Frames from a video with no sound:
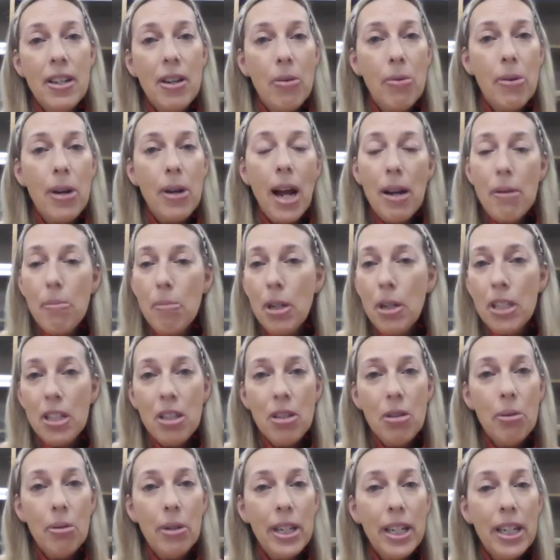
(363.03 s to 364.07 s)
9 months
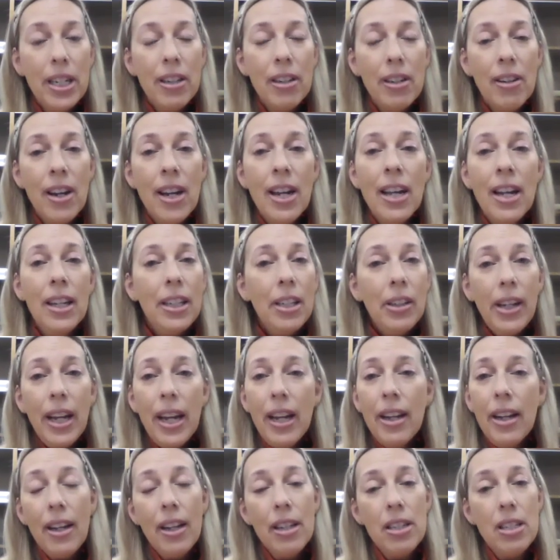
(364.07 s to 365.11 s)
to a year, you
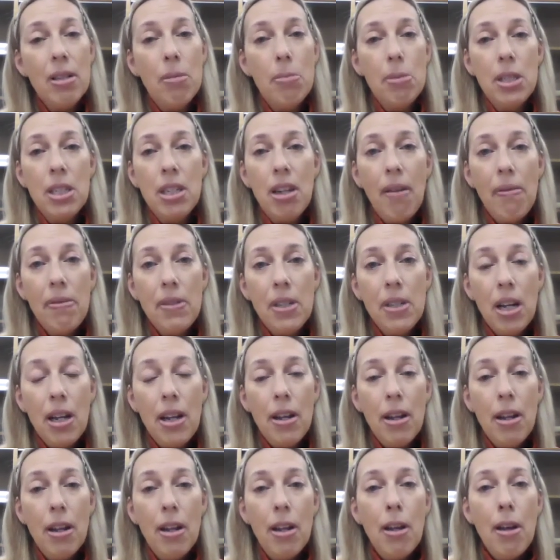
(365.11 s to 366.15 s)
can't get some stuff
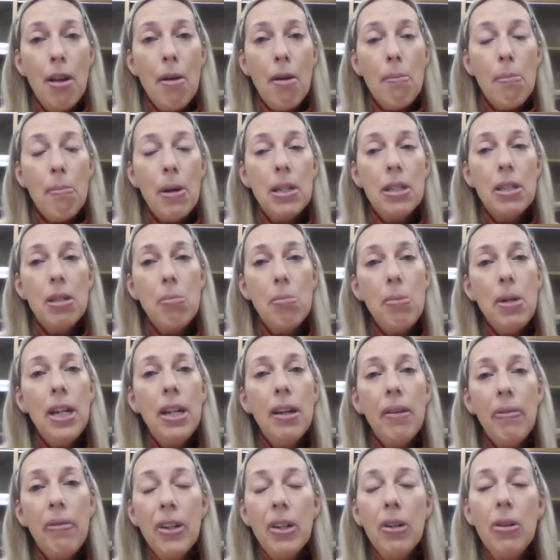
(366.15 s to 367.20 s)
done. But to me,
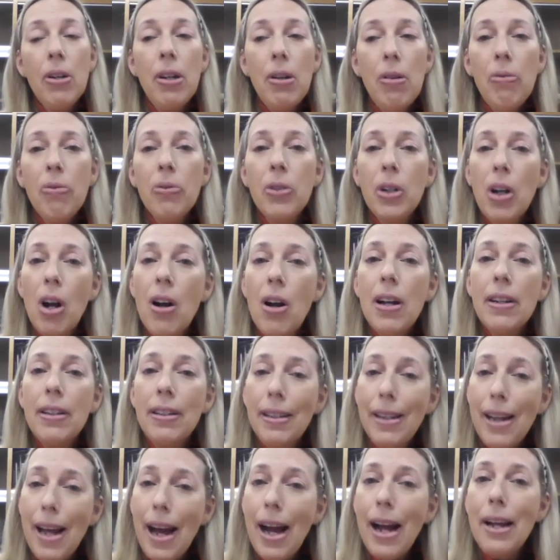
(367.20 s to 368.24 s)
if you've
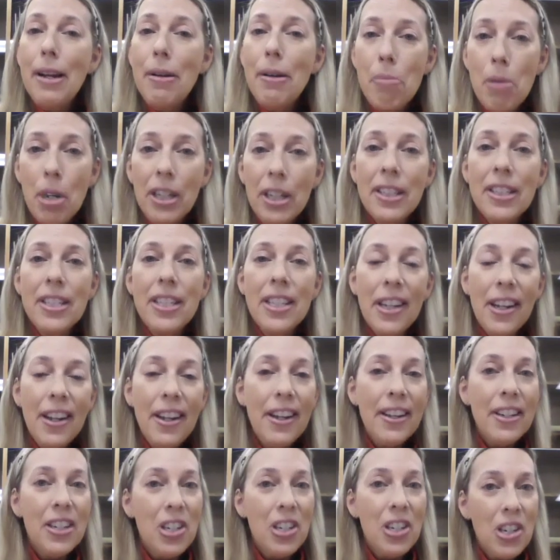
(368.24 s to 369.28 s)
gone 9
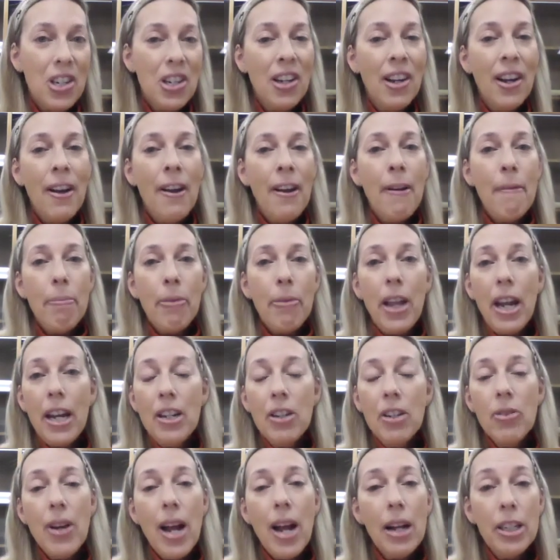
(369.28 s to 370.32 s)
months-ish and
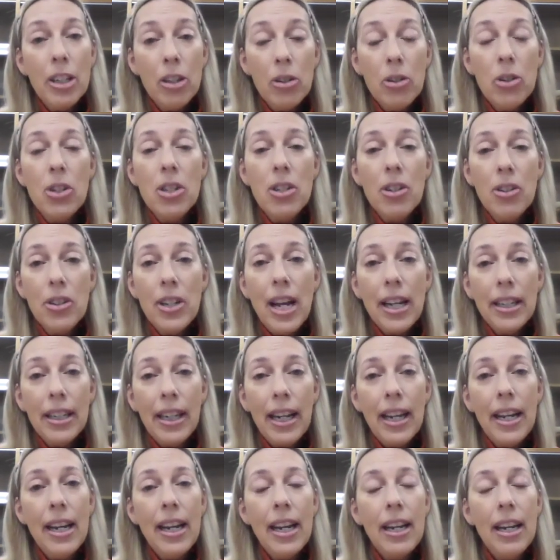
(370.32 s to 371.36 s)
you're still not
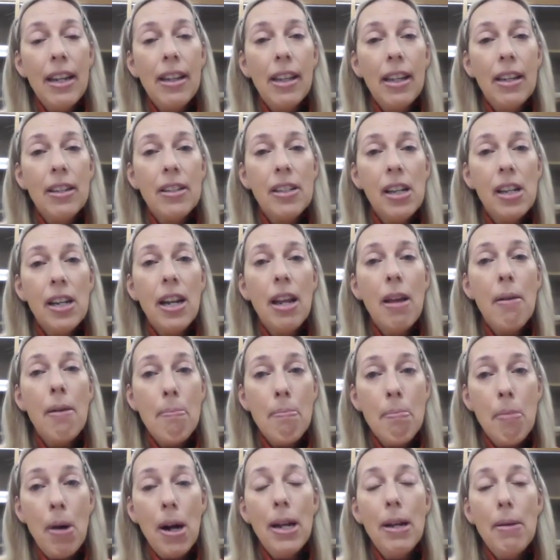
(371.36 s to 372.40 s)
getting anything done, it
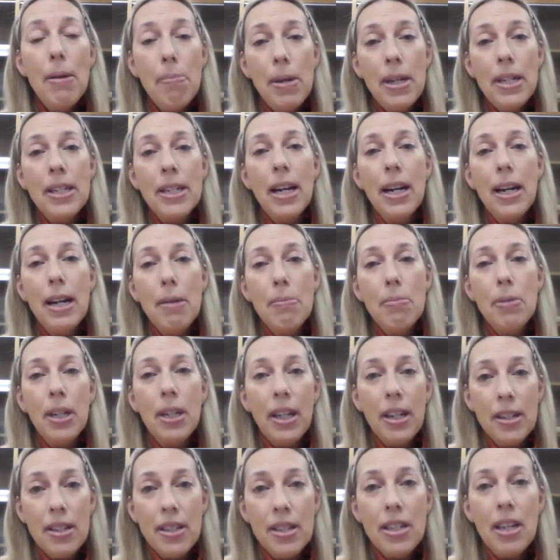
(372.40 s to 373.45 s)
might be time to
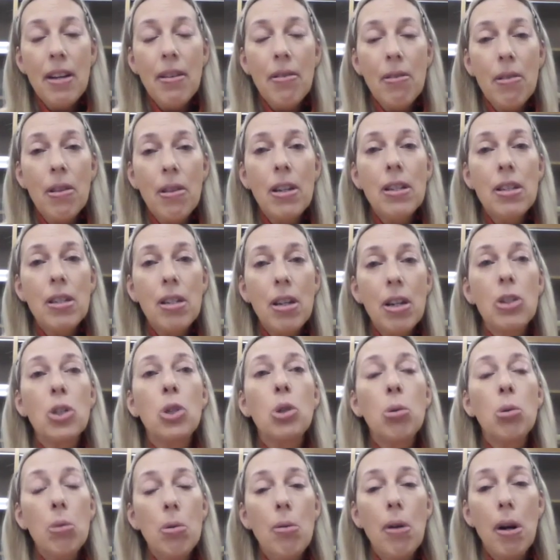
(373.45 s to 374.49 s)
consider this a
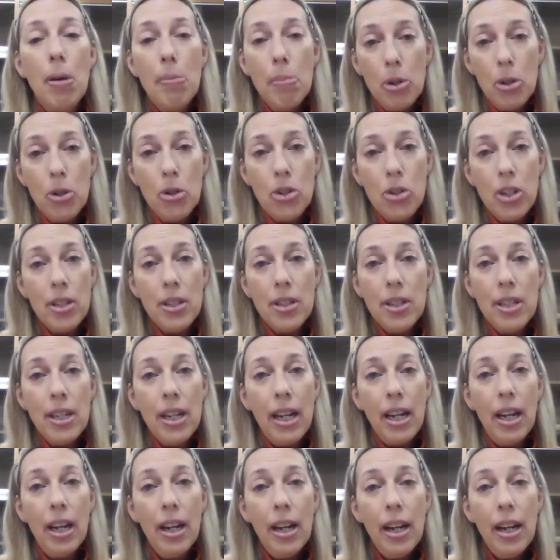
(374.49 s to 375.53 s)
true emergency